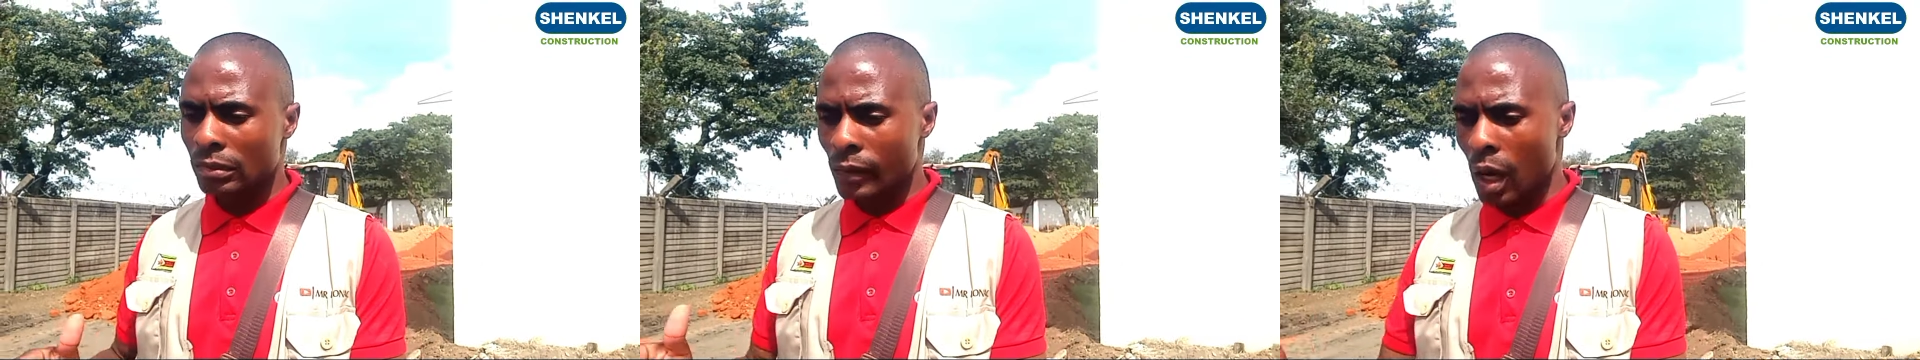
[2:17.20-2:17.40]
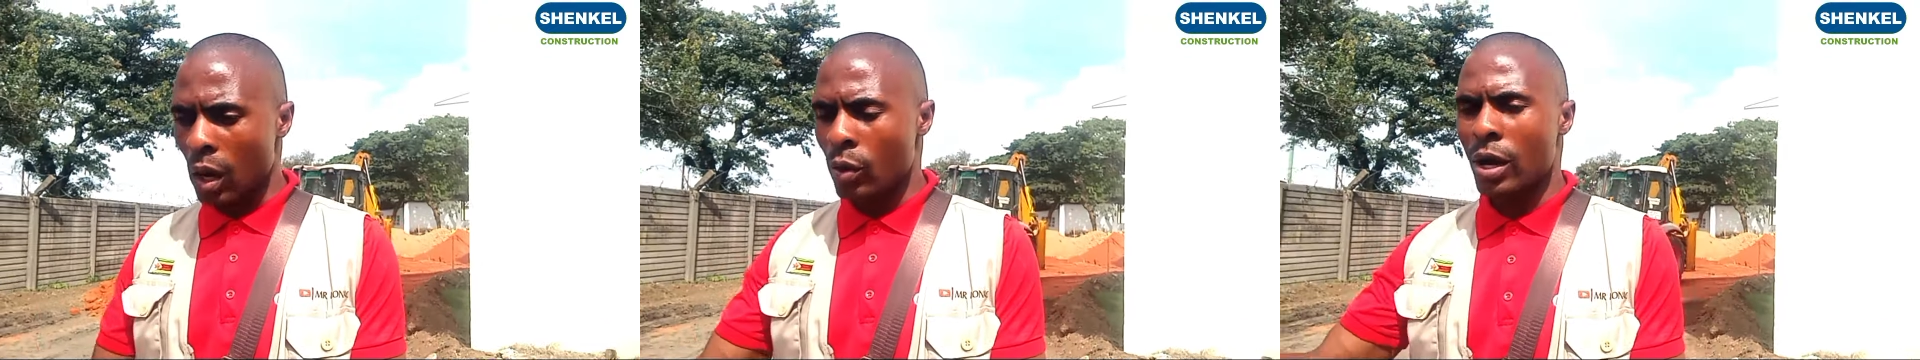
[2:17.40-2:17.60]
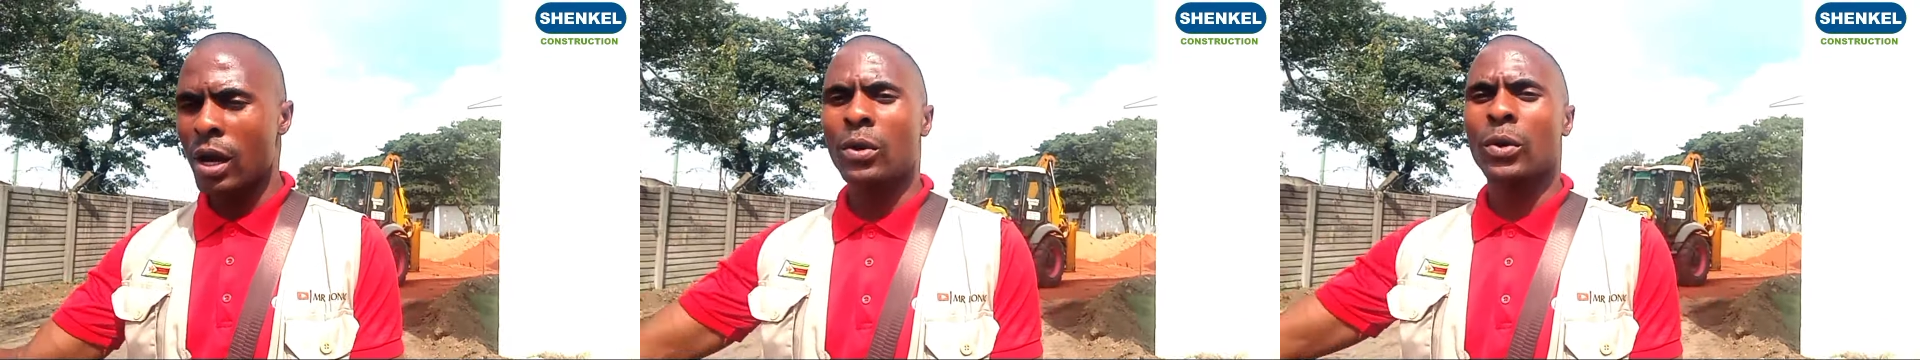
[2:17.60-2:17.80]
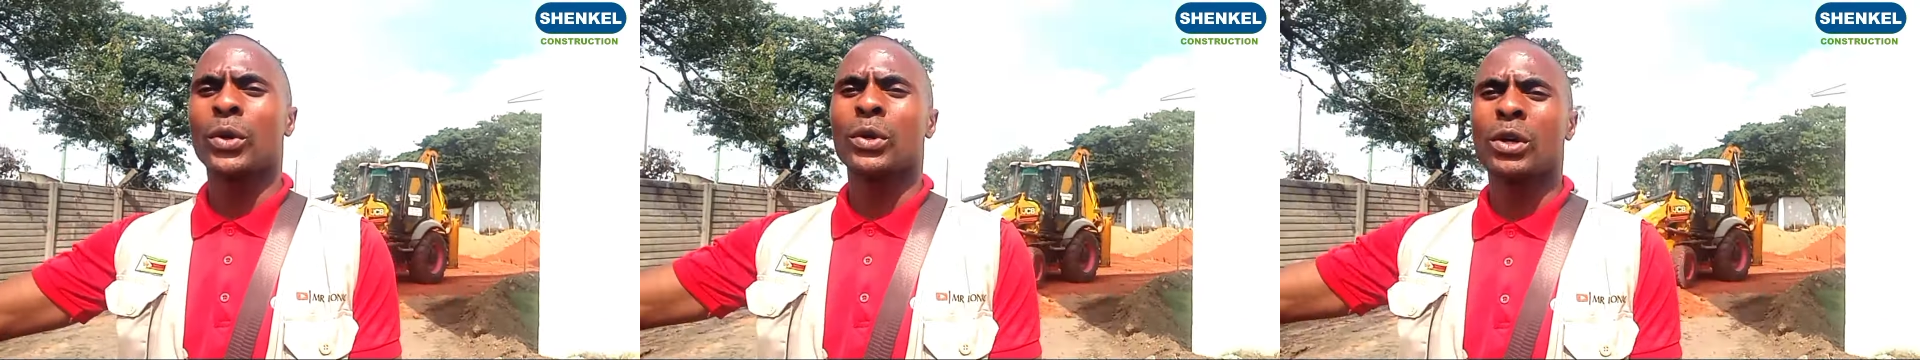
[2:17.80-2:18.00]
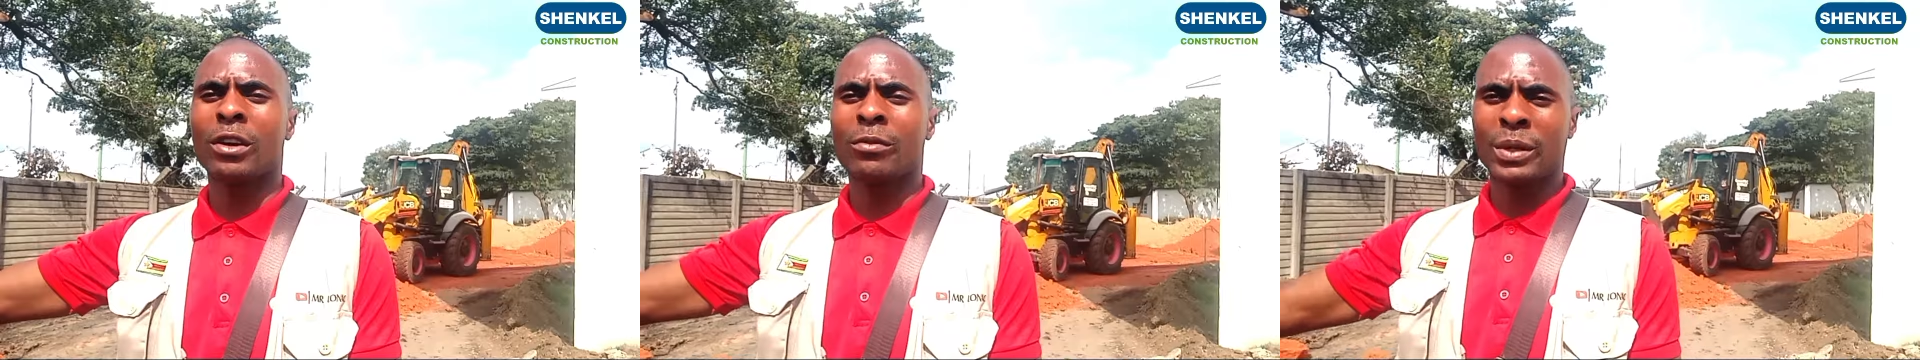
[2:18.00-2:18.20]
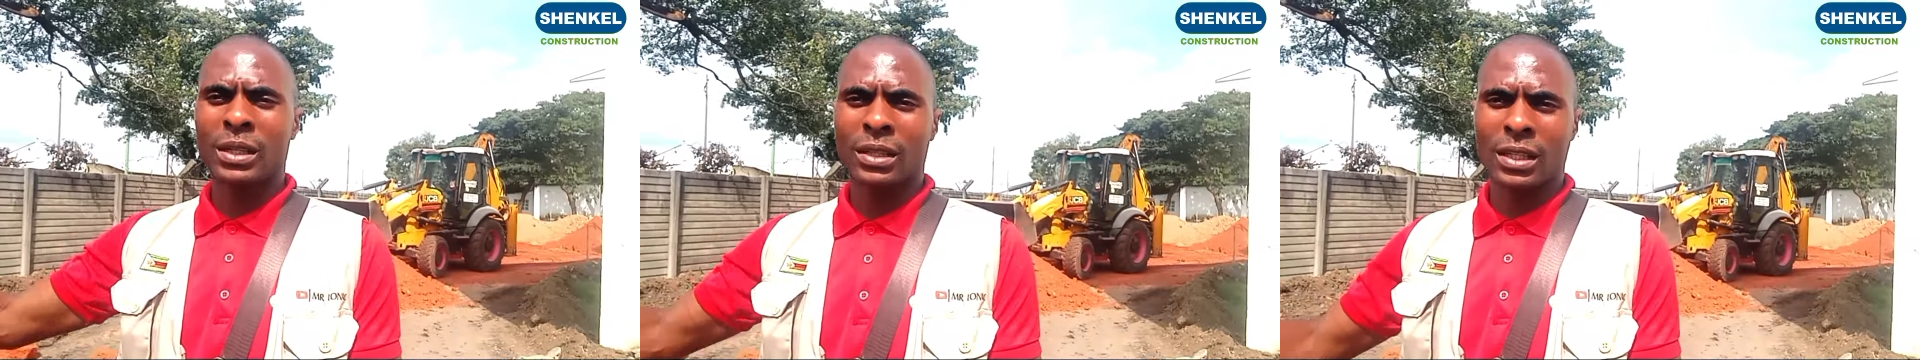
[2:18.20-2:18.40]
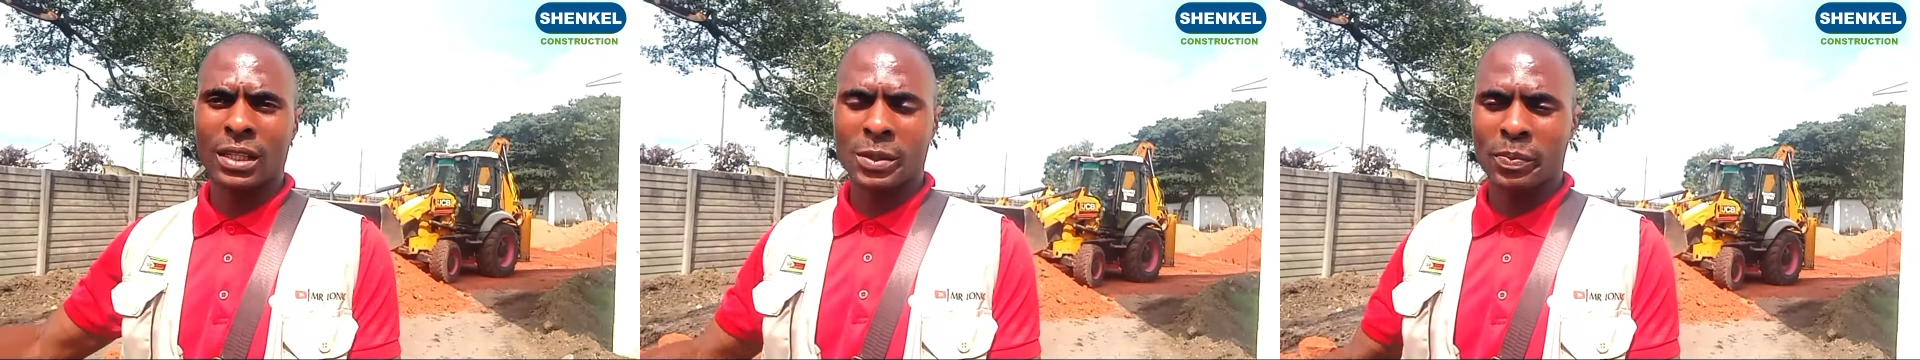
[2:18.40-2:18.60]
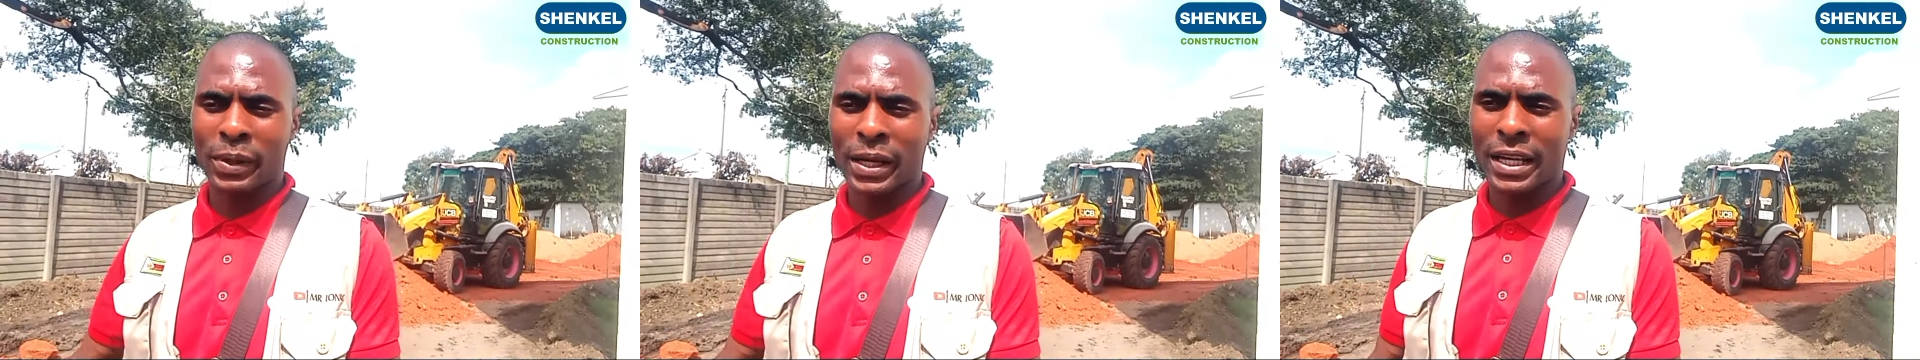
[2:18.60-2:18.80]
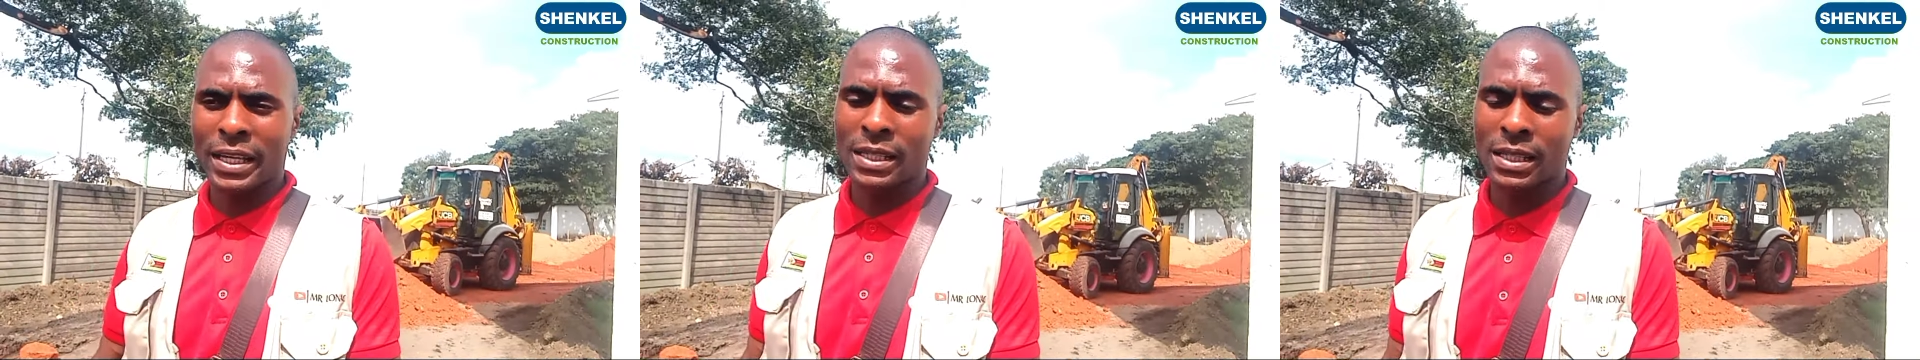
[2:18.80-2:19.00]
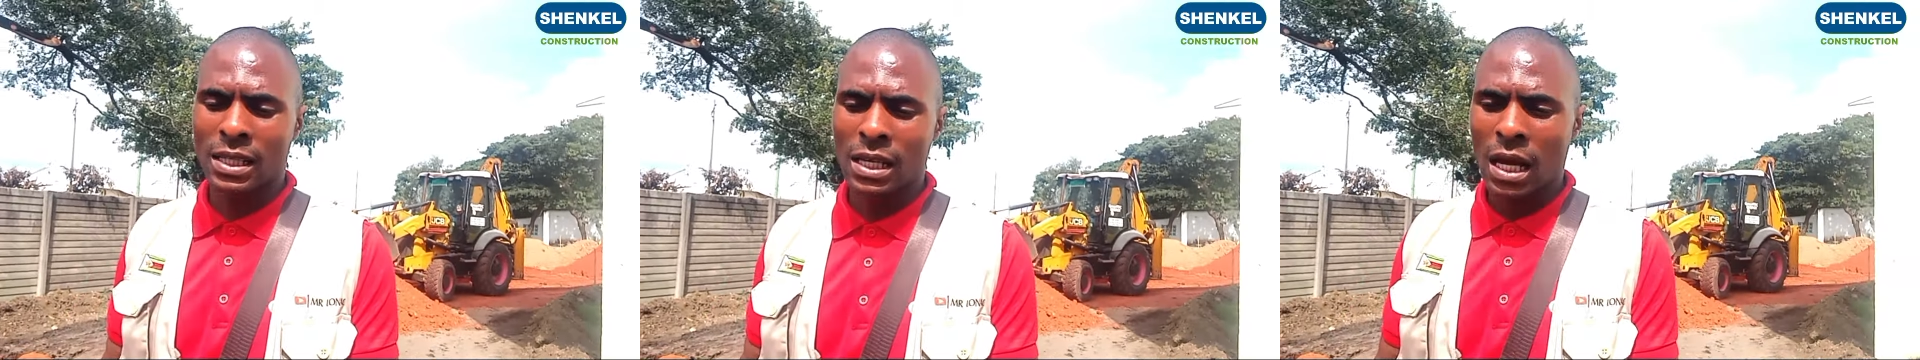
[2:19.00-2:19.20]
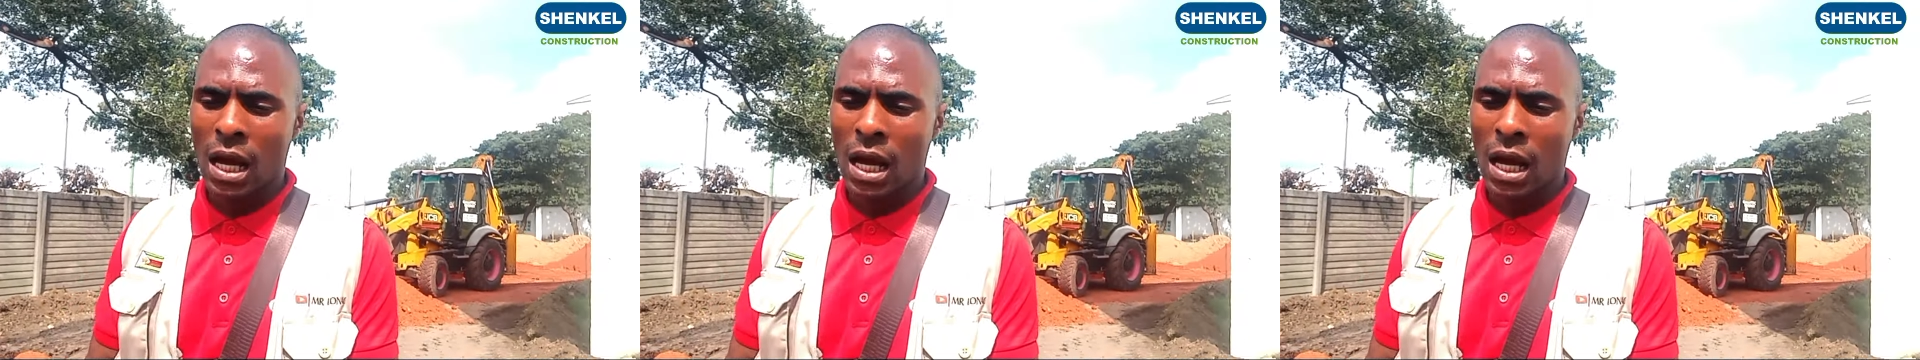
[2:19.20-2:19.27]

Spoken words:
well, you have in this place,